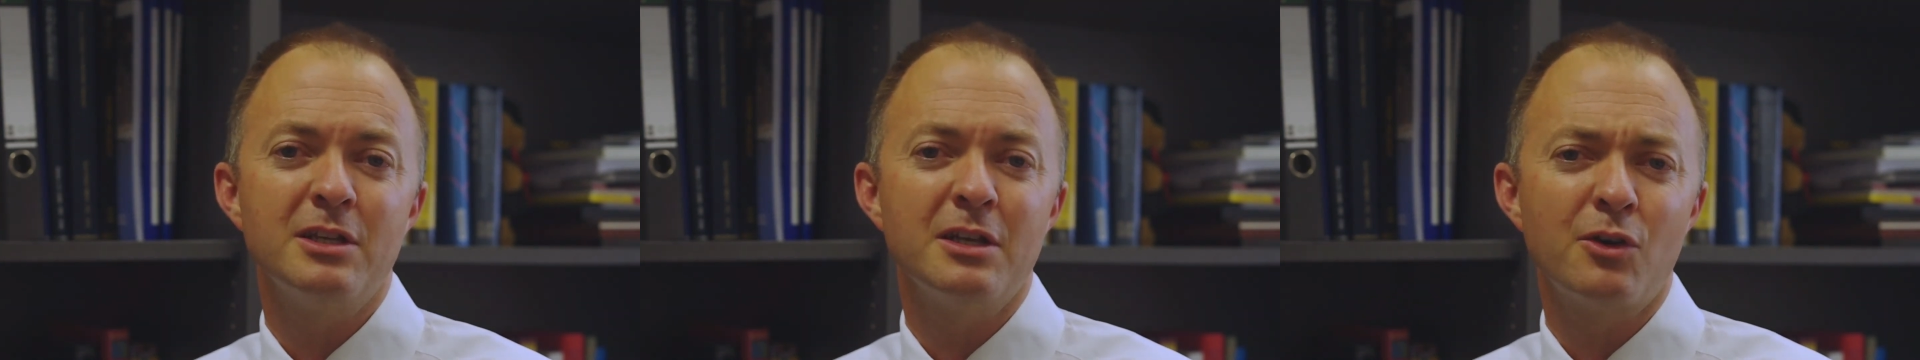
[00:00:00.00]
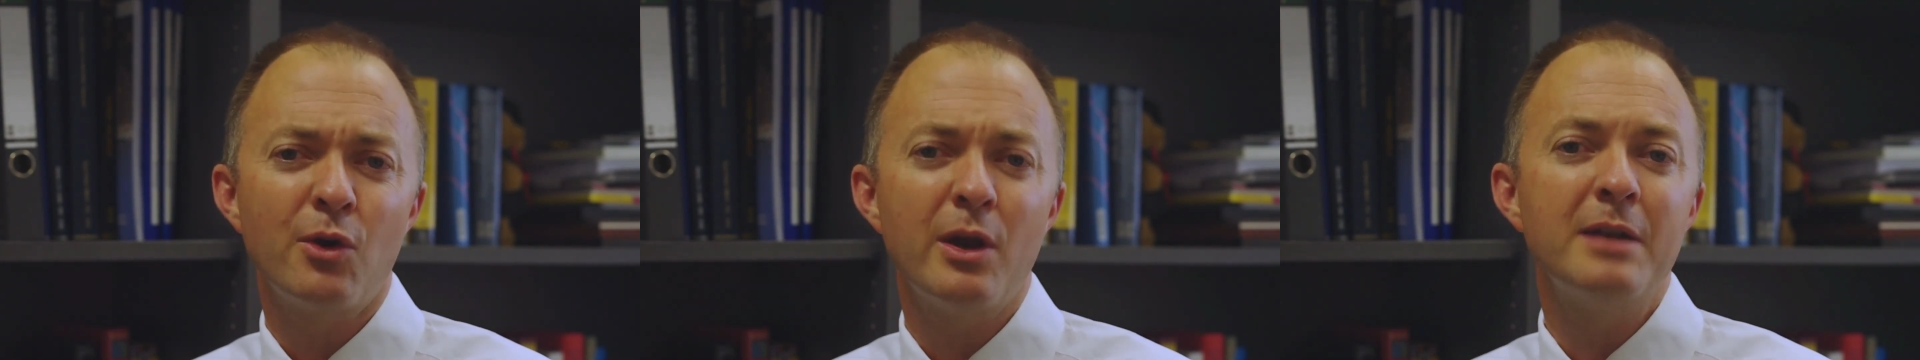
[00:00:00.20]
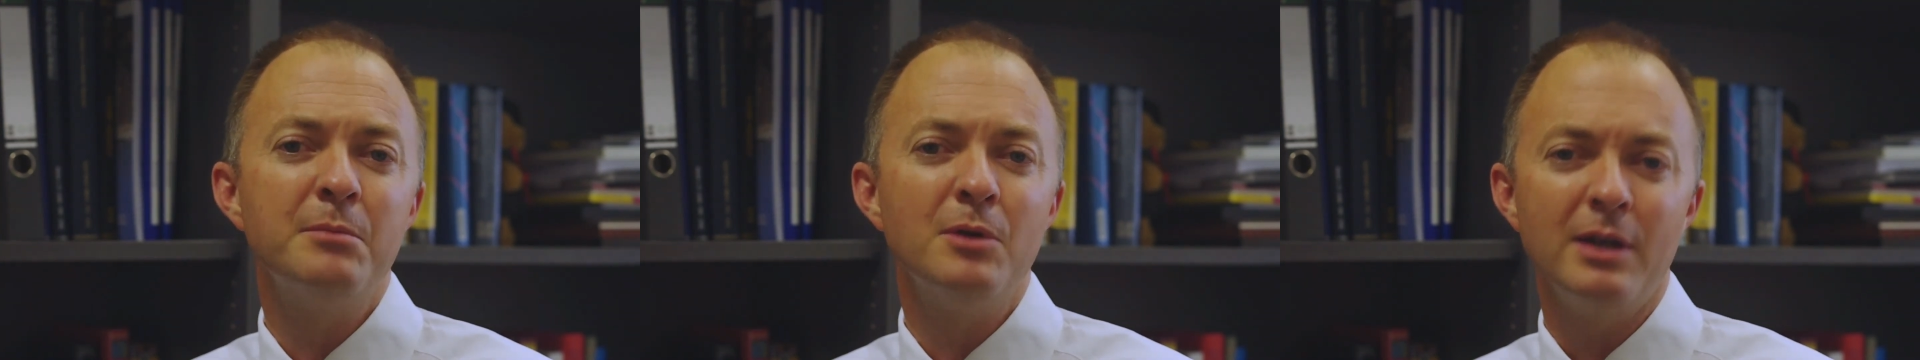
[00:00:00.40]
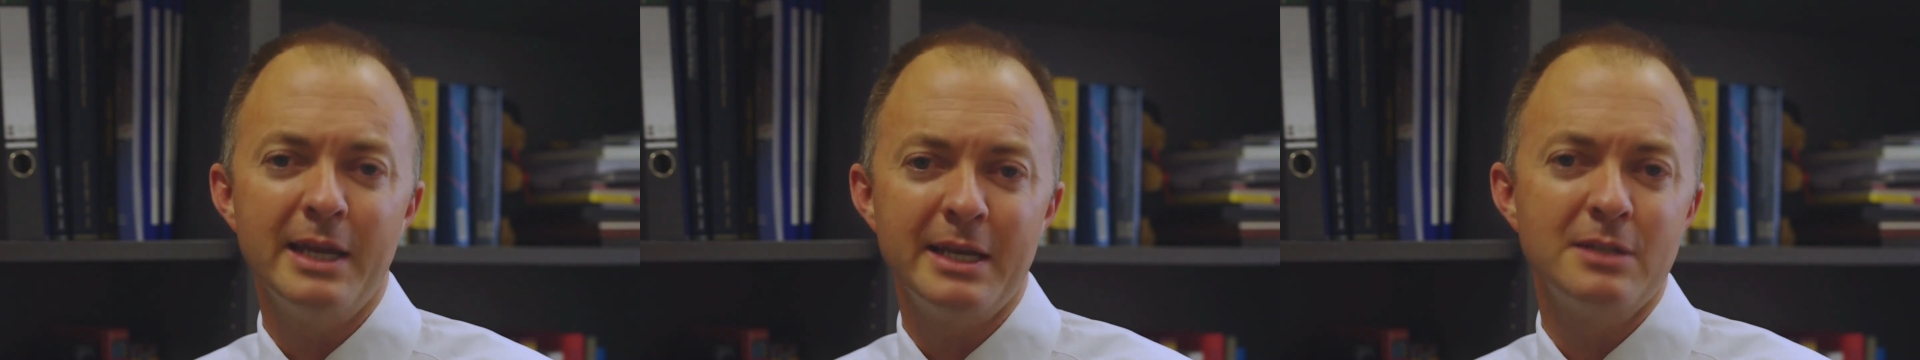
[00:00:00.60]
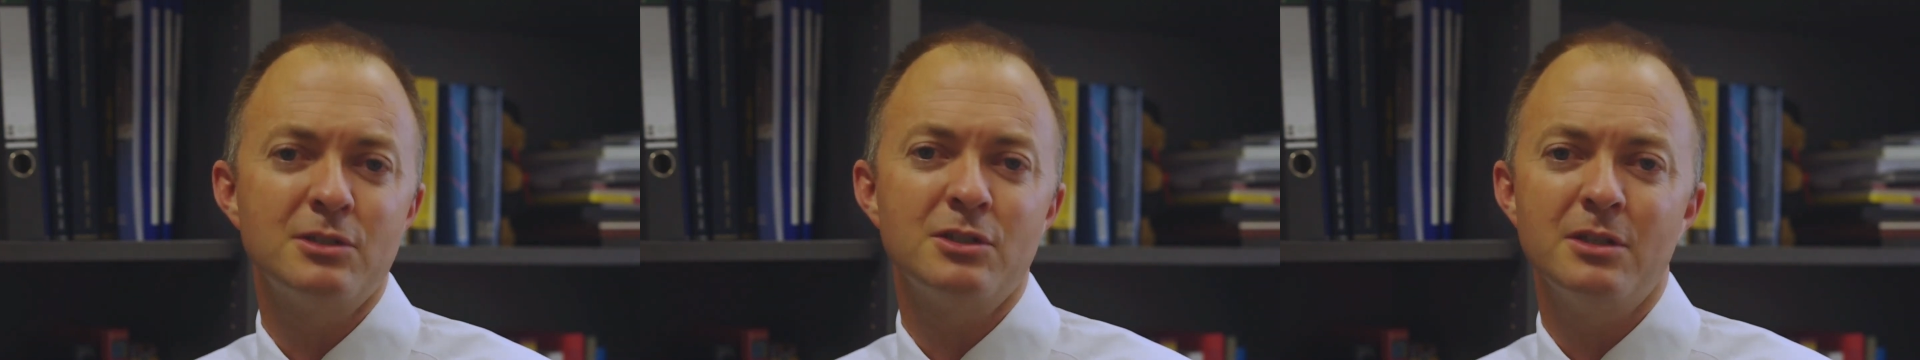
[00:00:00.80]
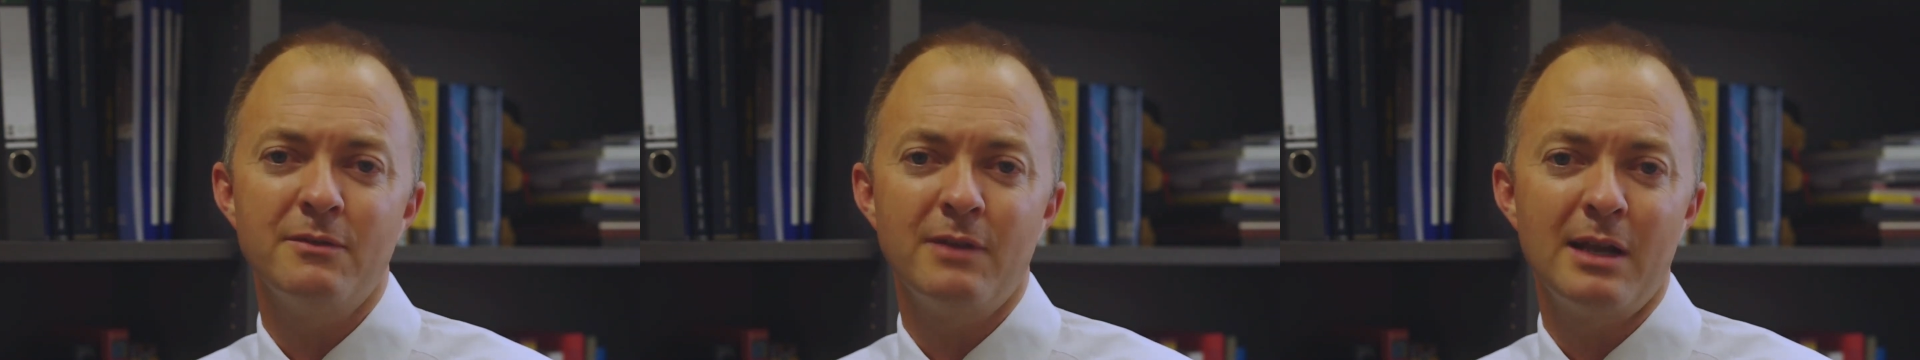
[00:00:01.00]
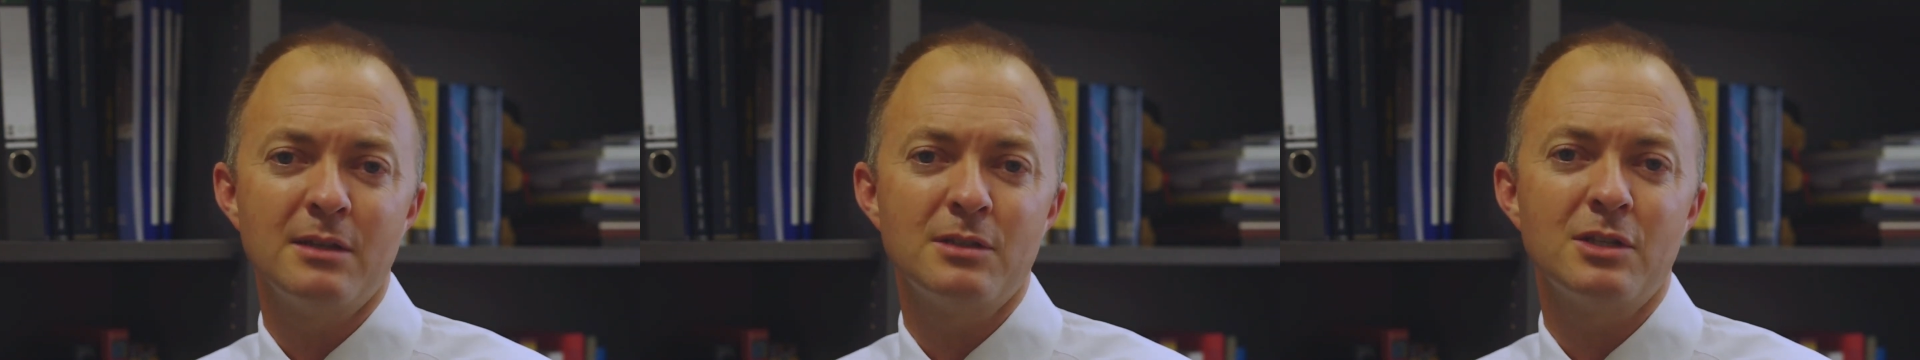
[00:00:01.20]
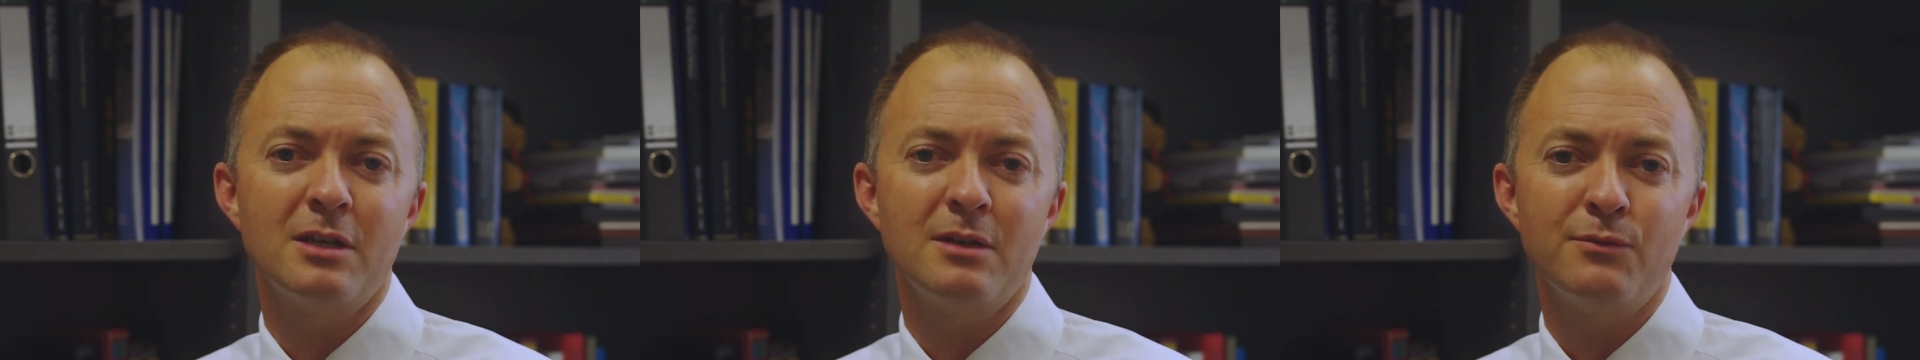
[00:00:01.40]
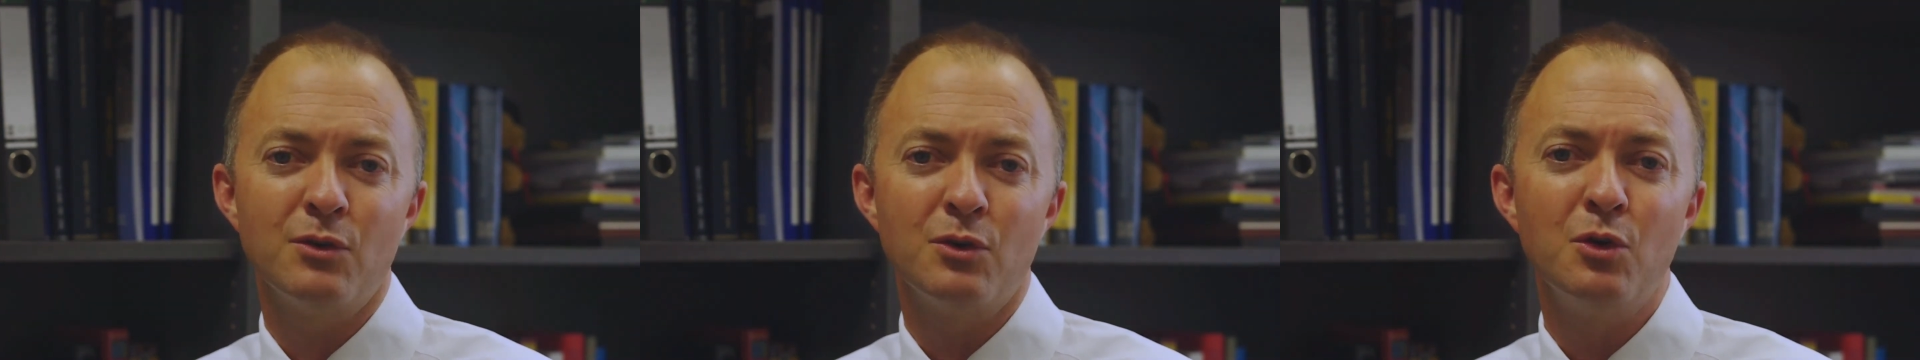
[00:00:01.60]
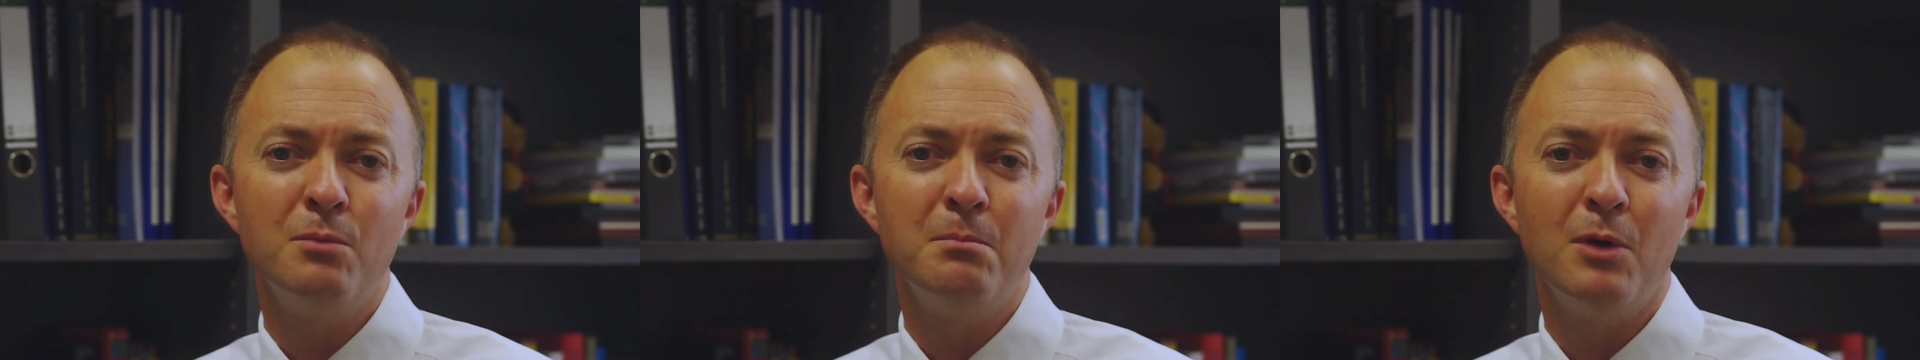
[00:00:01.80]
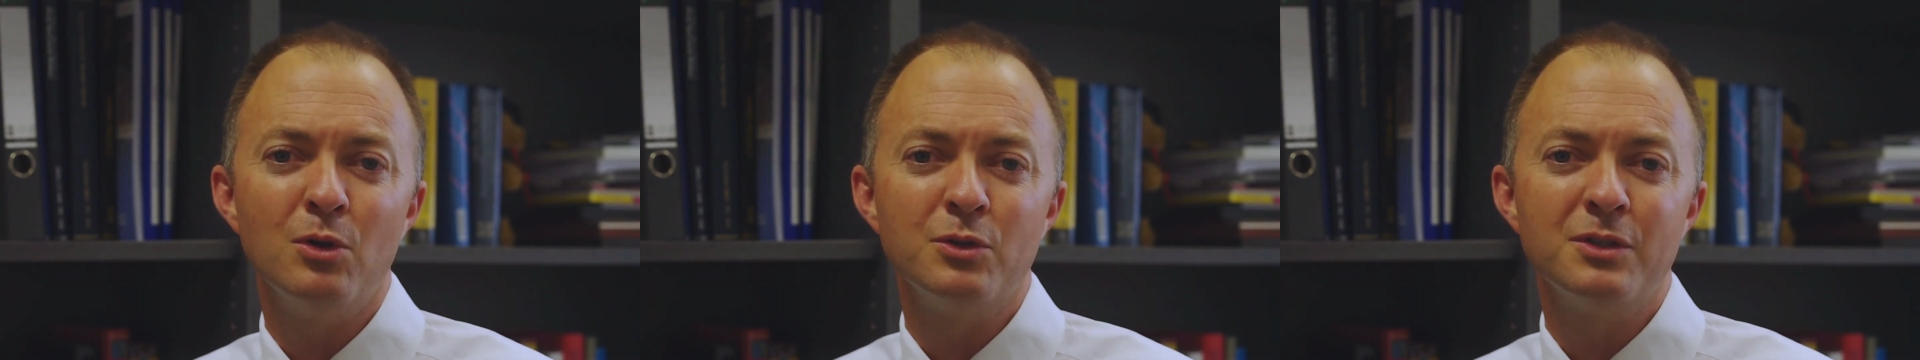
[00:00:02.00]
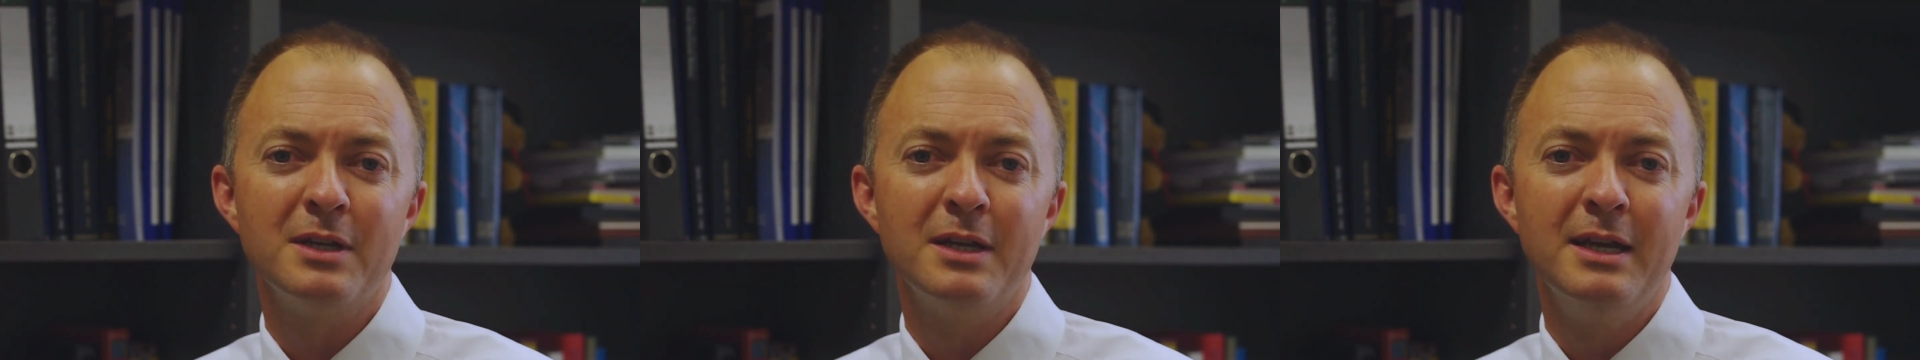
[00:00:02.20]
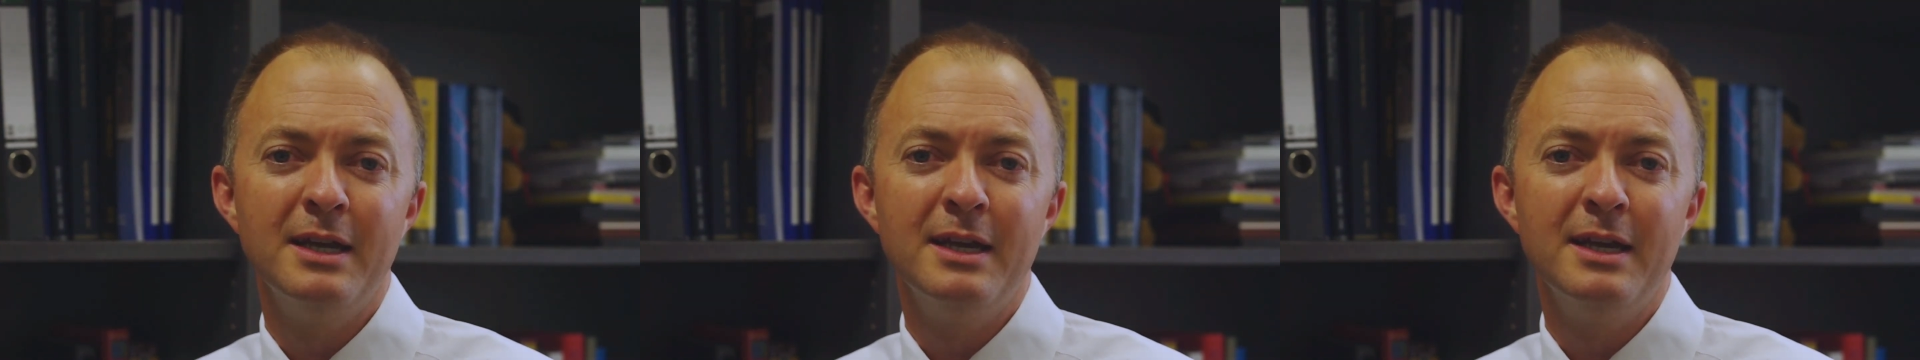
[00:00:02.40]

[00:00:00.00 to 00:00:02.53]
the incredible legacy of Alexander von Humboldt